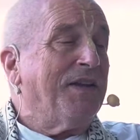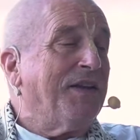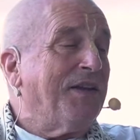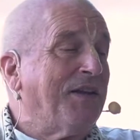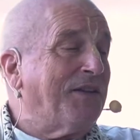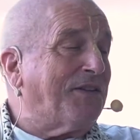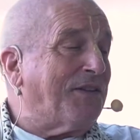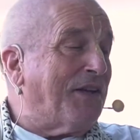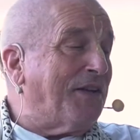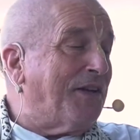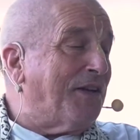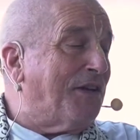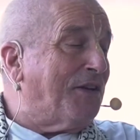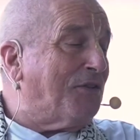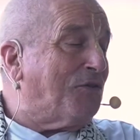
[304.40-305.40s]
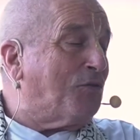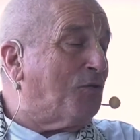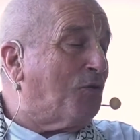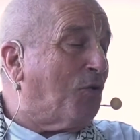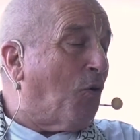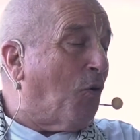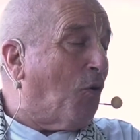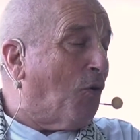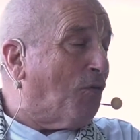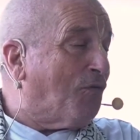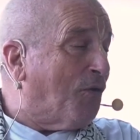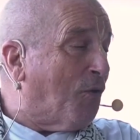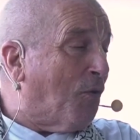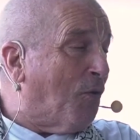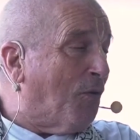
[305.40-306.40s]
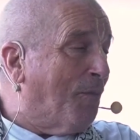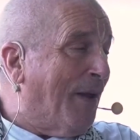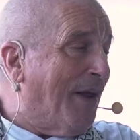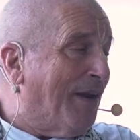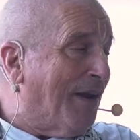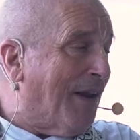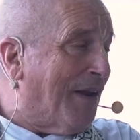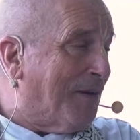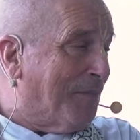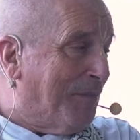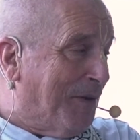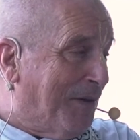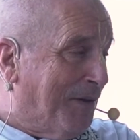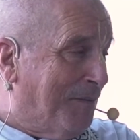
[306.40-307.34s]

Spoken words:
He said, "It is too cold for old man like me.